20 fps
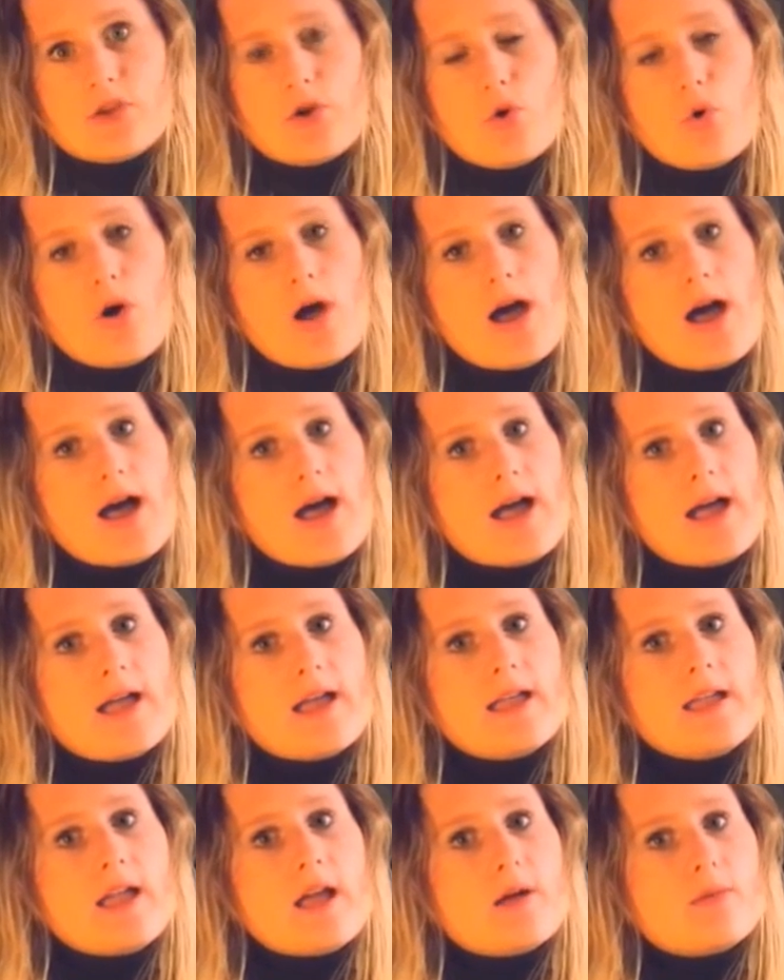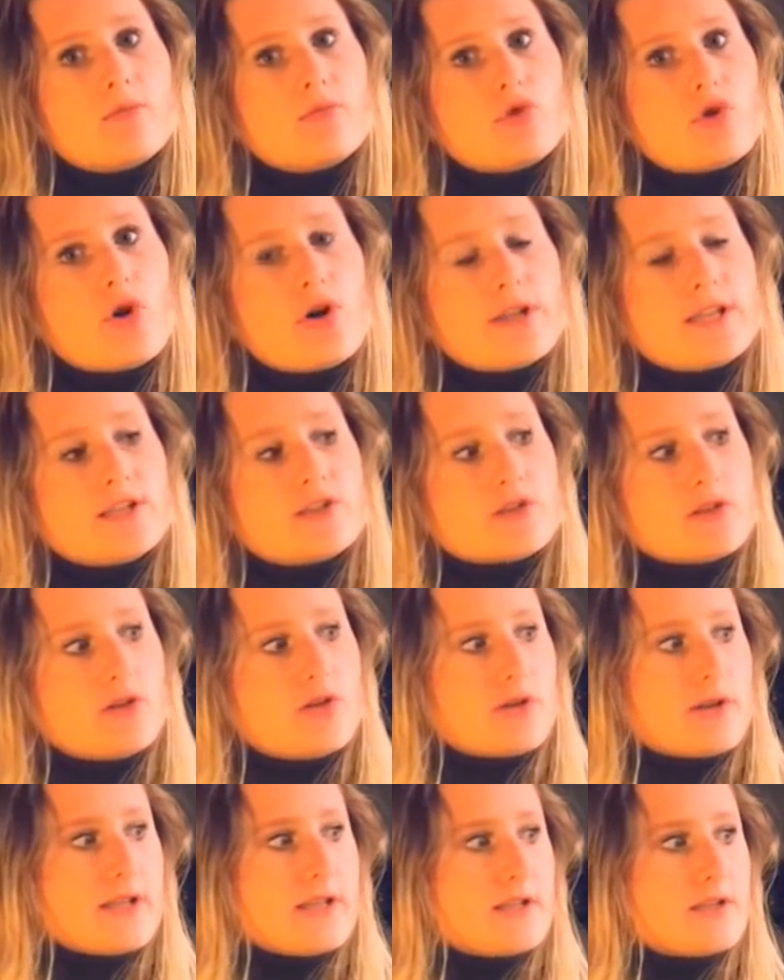so I am going to
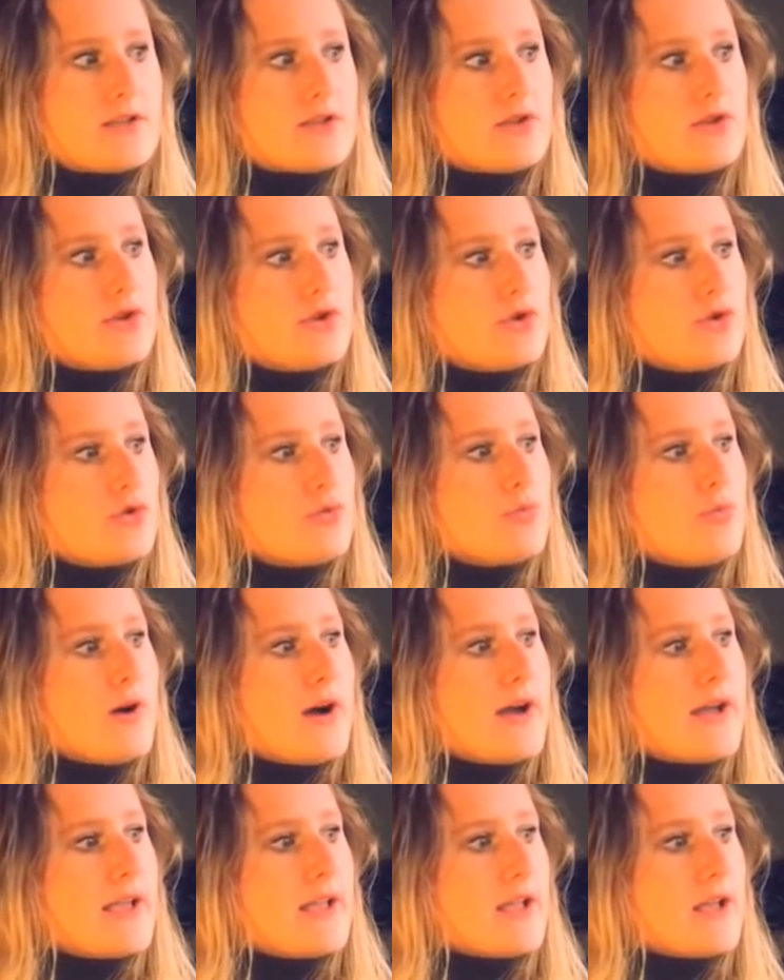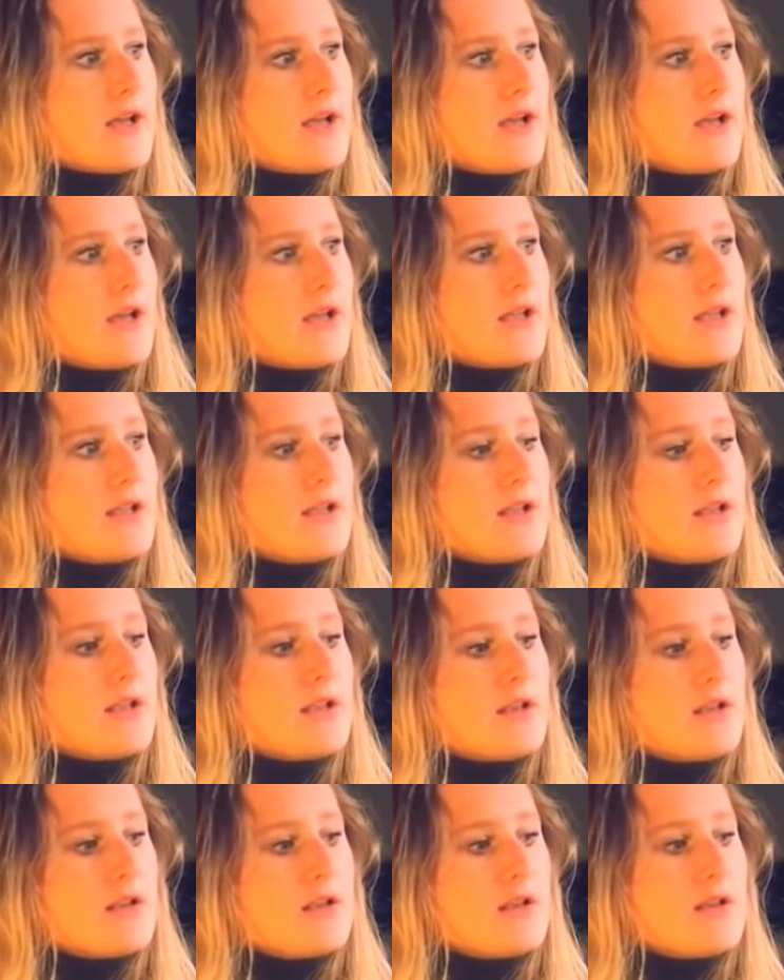look into buying
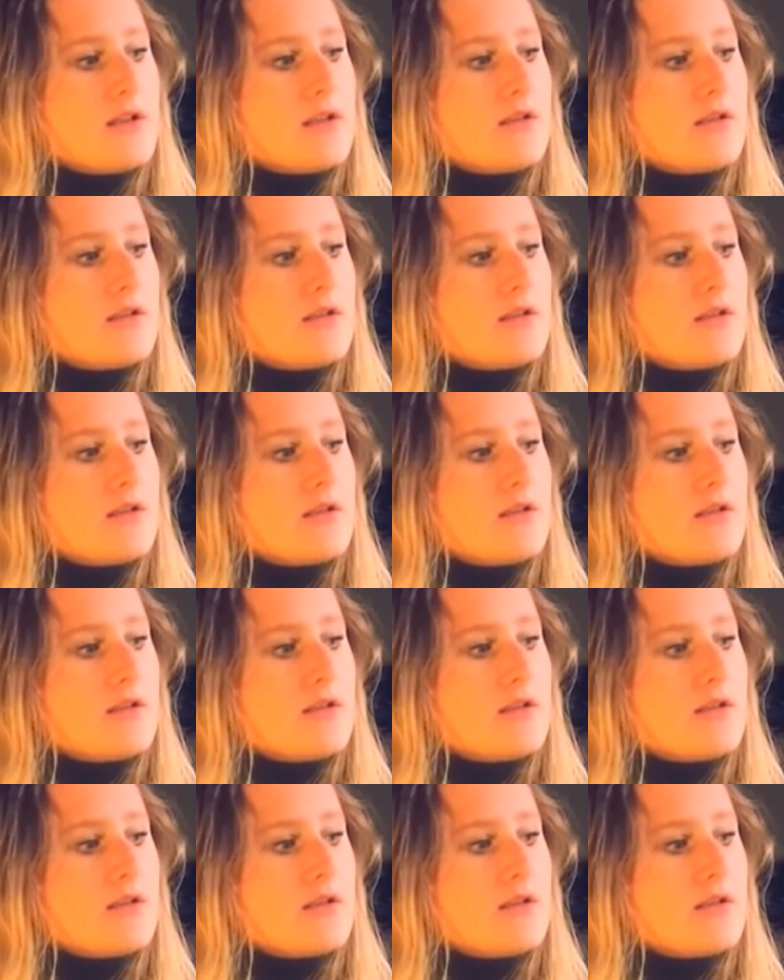a